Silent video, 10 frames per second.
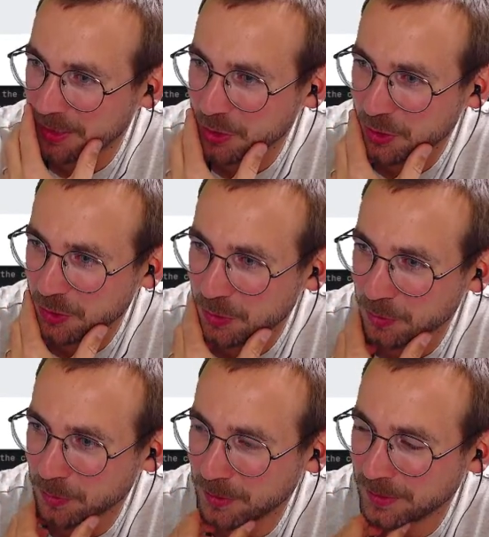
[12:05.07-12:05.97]

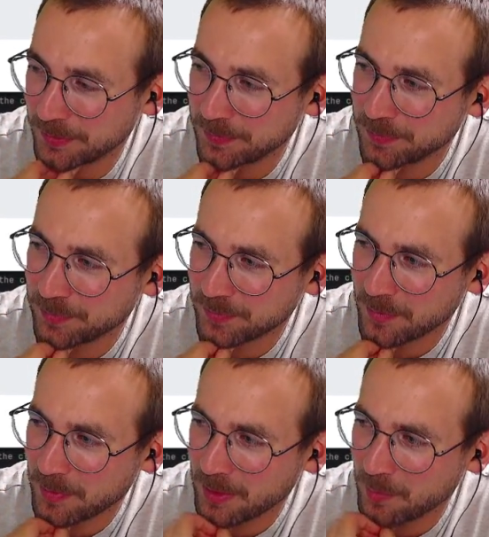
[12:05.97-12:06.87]
sure
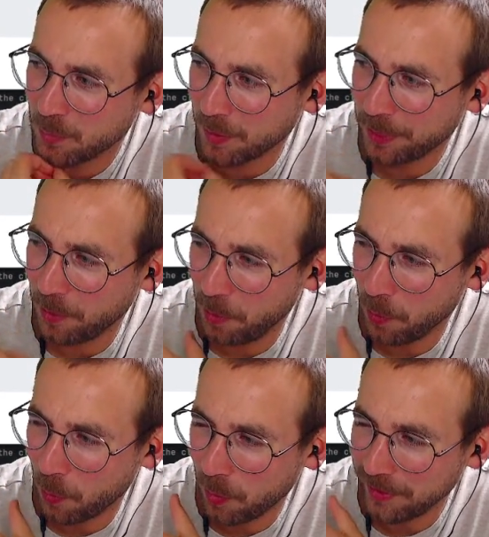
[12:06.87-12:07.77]
what the
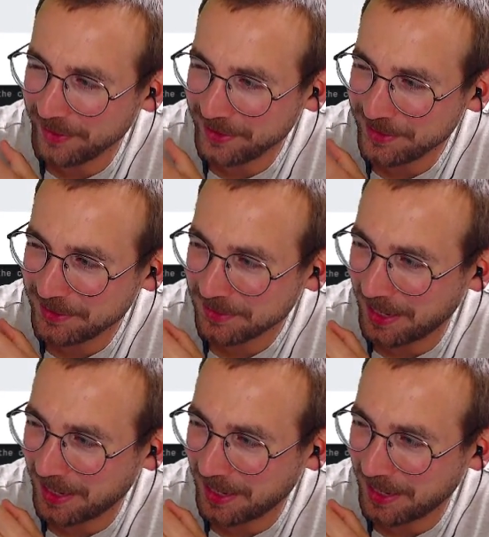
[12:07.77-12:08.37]
lore is.